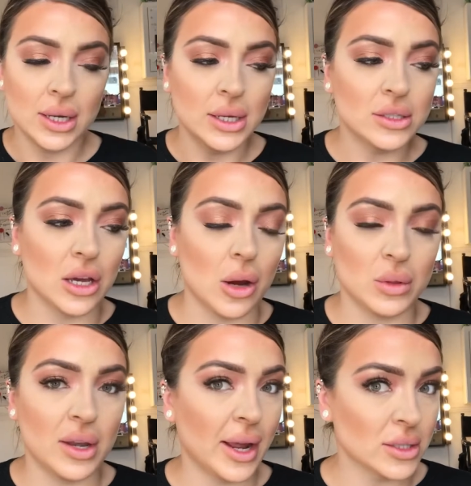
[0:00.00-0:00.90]
So
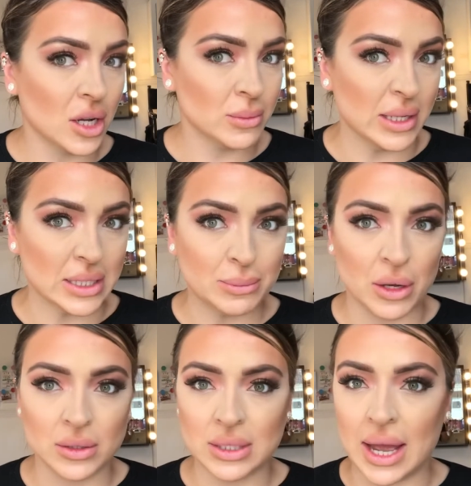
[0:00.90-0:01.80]
the NYX Cosmetics
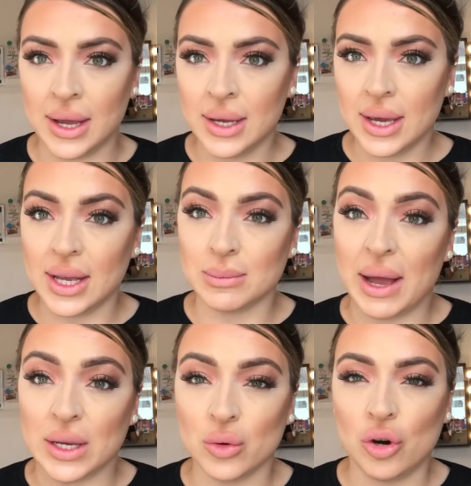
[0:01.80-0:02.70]
bronzer is
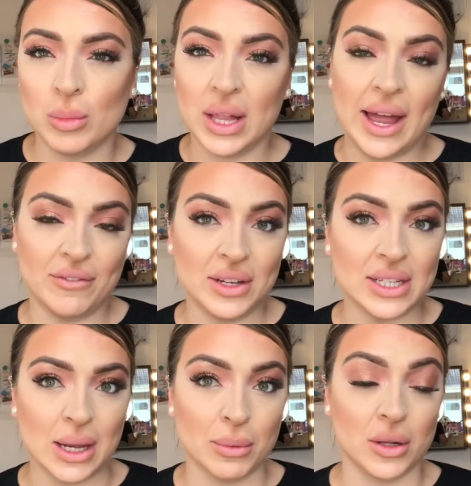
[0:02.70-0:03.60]
my normal
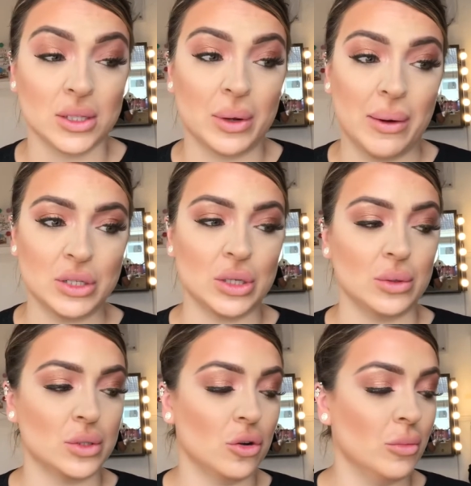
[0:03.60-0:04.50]
everyday bronzer, what I would
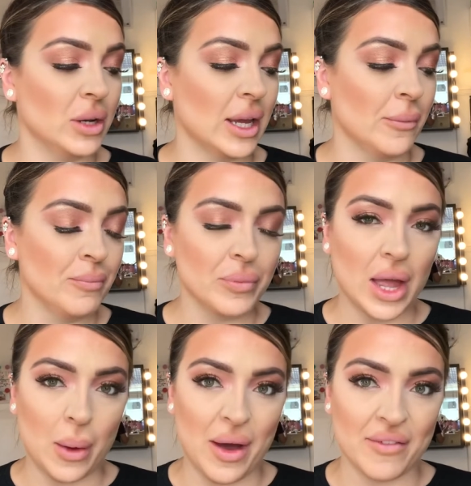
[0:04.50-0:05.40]
use normally.
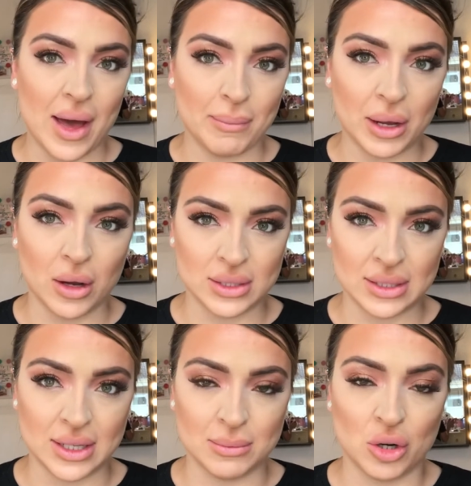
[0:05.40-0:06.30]
However, because this
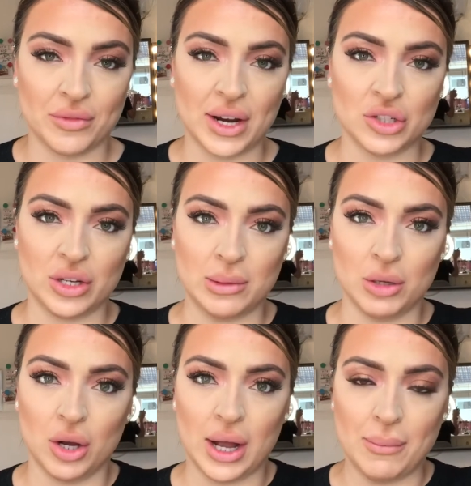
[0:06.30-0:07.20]
is more of an extreme
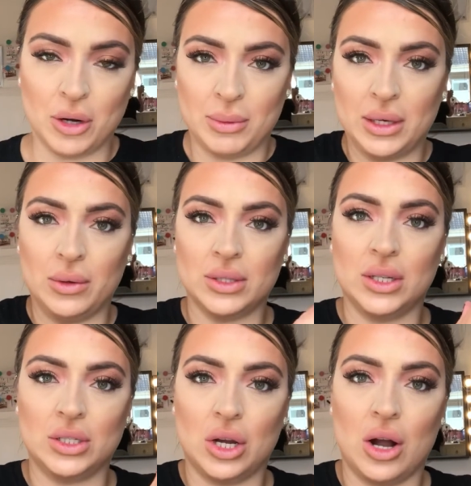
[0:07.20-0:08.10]
look, I'm going to be using
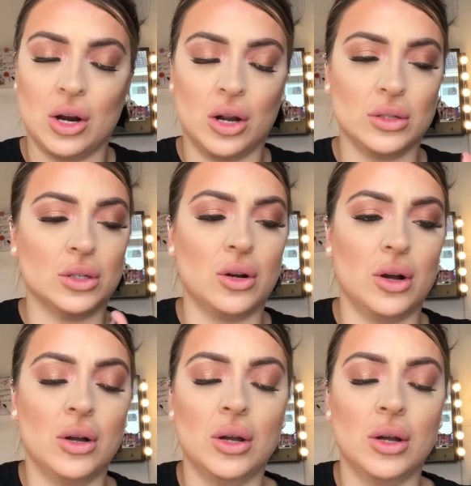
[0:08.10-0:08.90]
the dark contour.